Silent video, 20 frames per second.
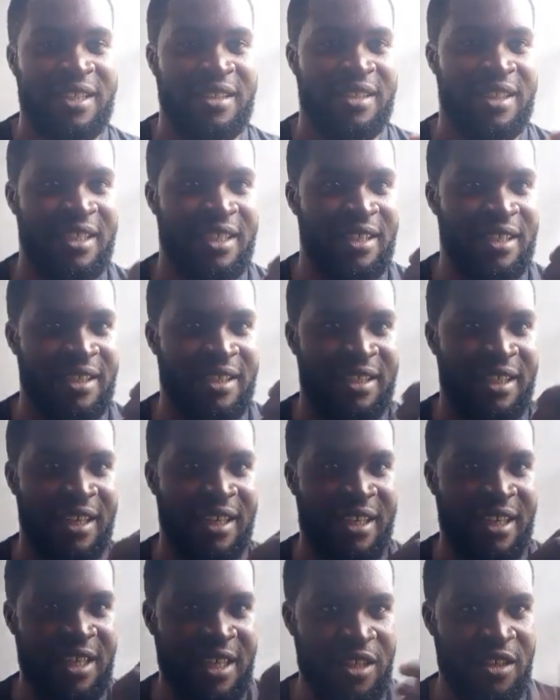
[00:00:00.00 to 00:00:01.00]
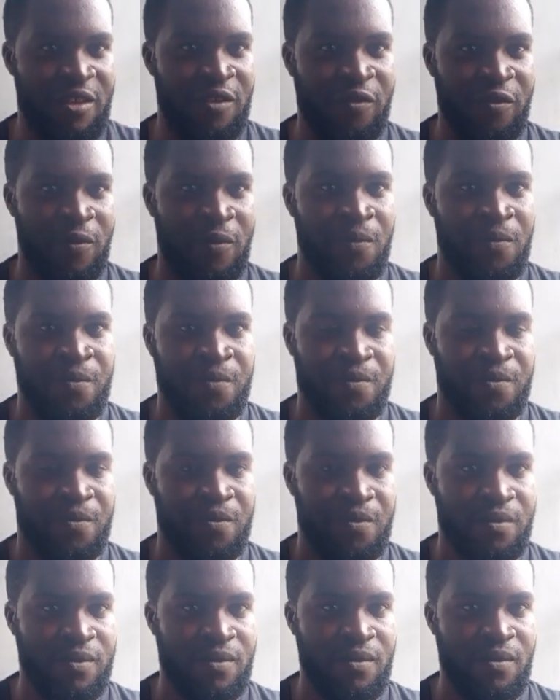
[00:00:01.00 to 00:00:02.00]
The leaf
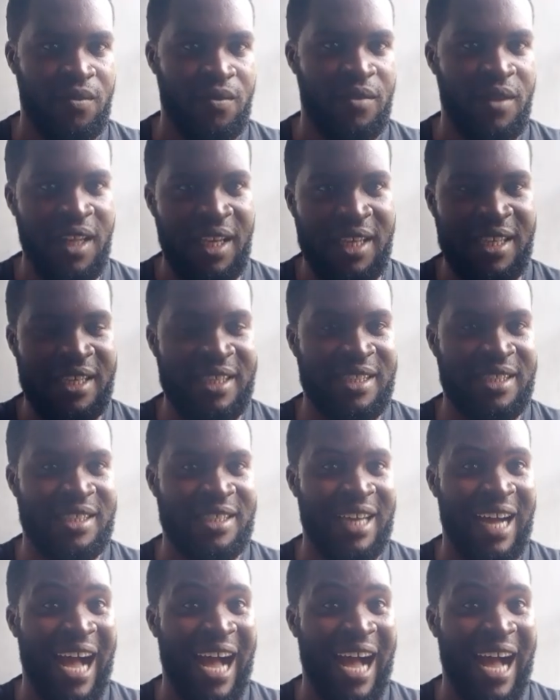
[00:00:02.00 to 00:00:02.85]
is